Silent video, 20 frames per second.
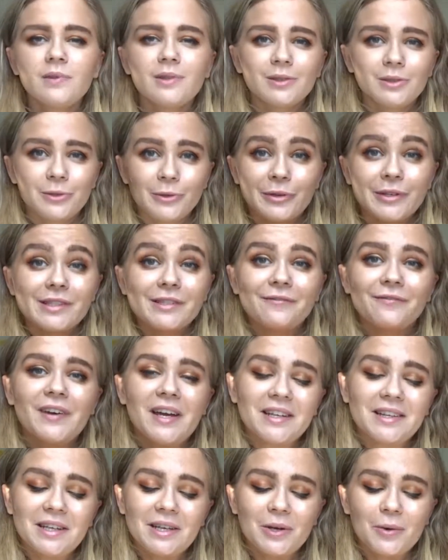to
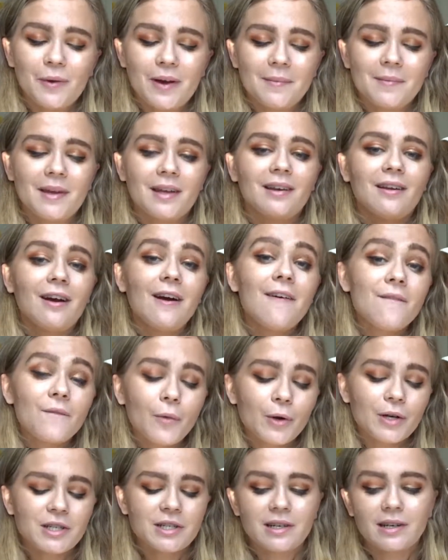disinfect the equipment,
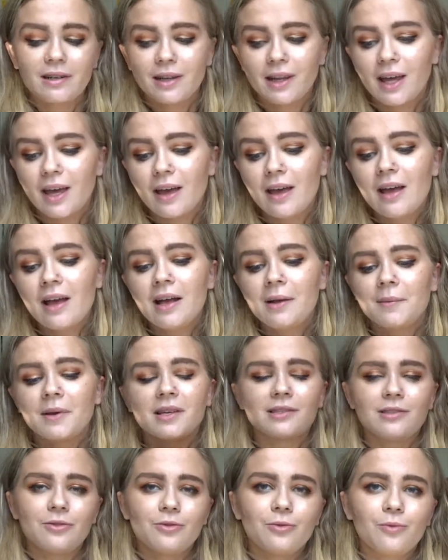unfortunately,
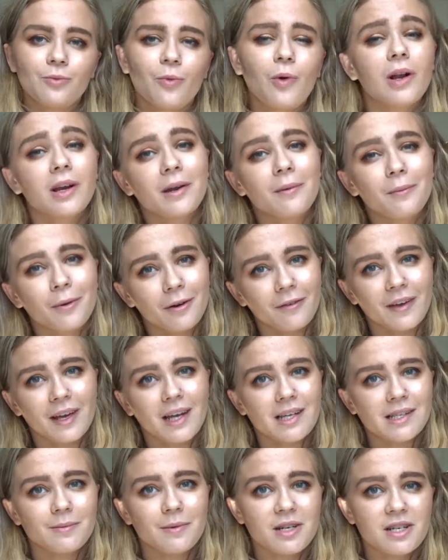because you want to prevent
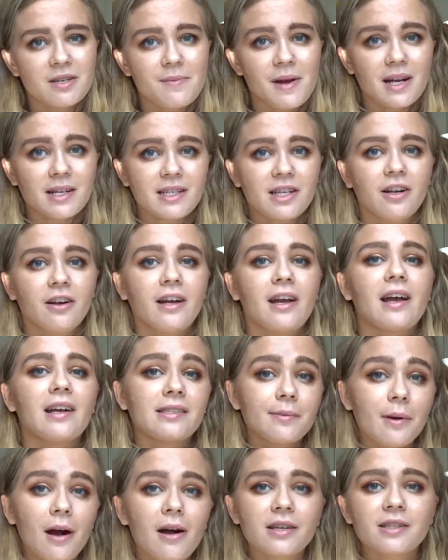as much bacteria as
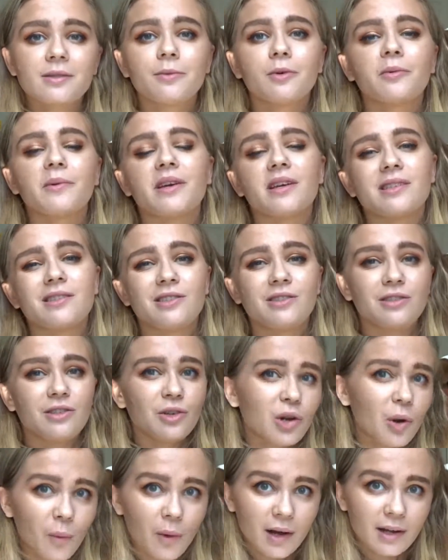possible because you
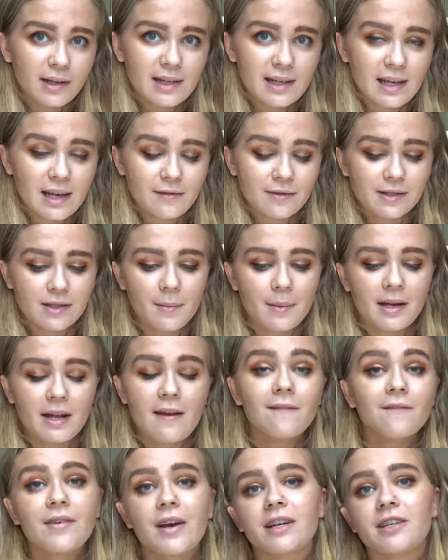don't want to give somebody
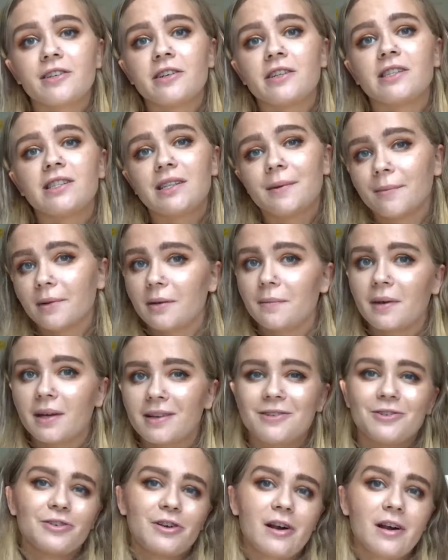infections simply
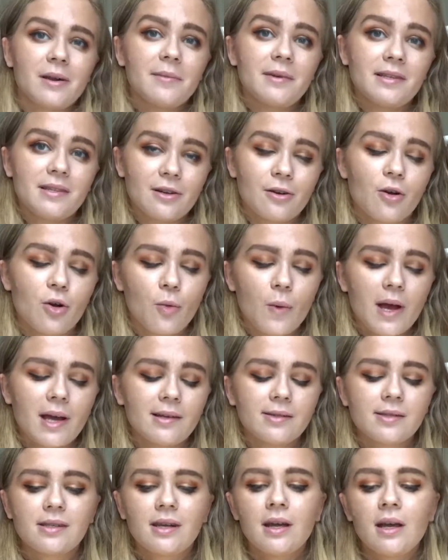because you're trying to be zero
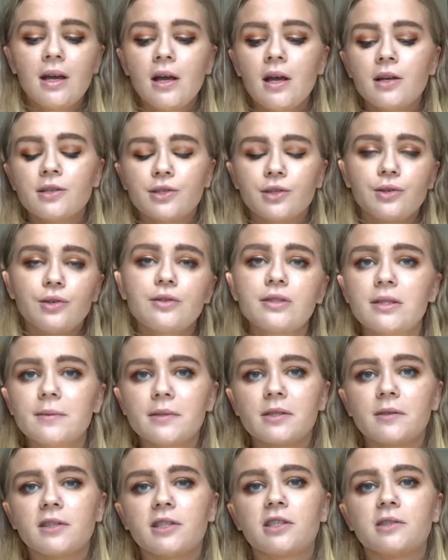waste. So use them
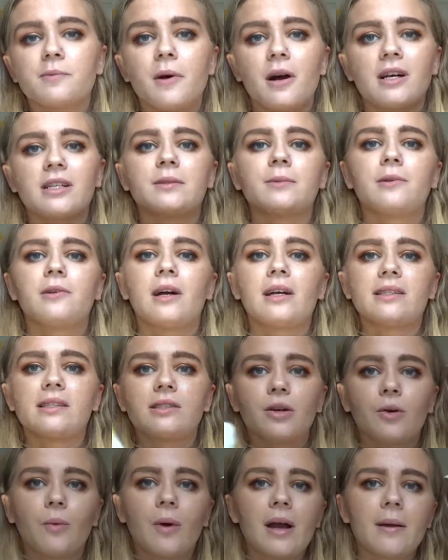as much as possible, and I
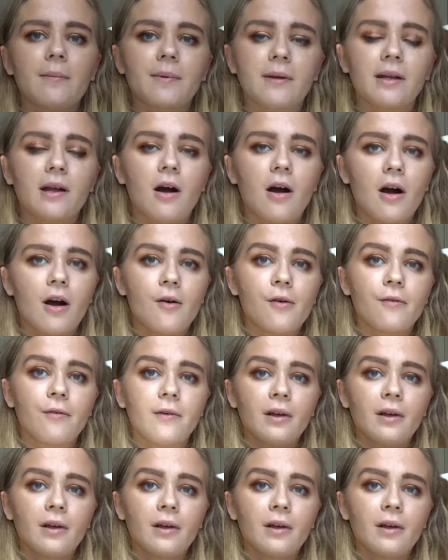still wipe it off